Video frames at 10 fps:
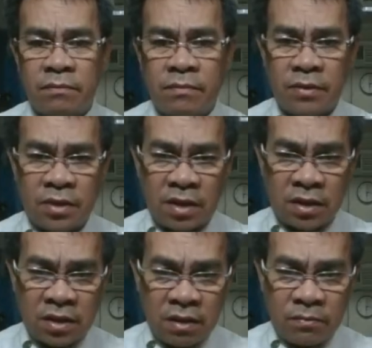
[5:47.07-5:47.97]
Put at
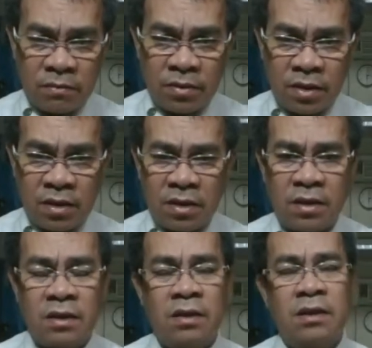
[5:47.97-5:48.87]
the tip of the
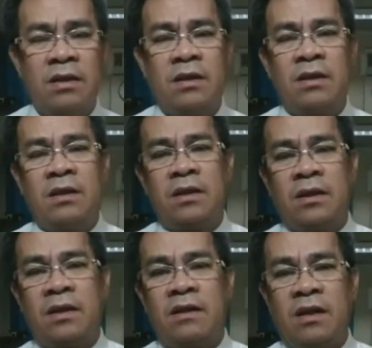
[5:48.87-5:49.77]

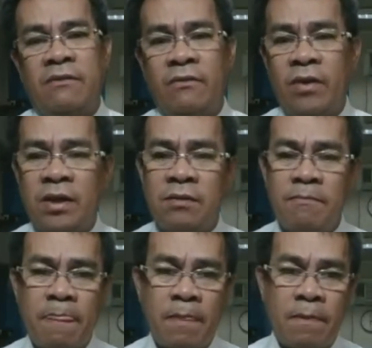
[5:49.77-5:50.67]
f1.
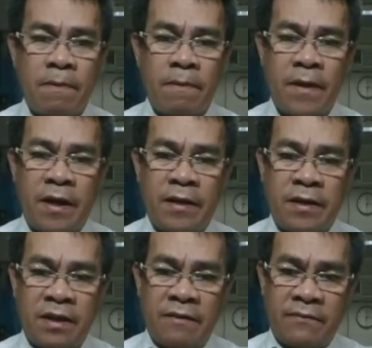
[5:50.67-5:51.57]

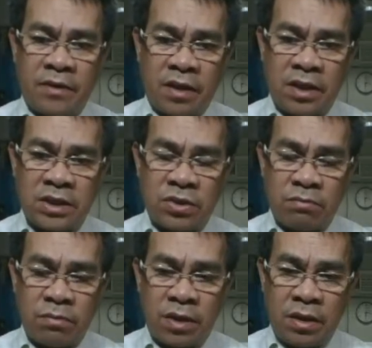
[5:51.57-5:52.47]
Then f3
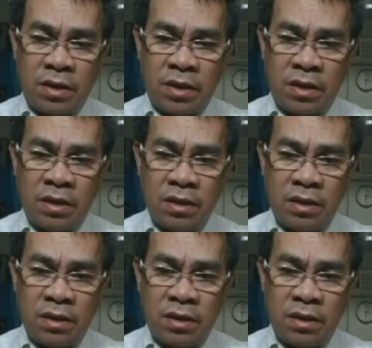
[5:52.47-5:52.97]
should be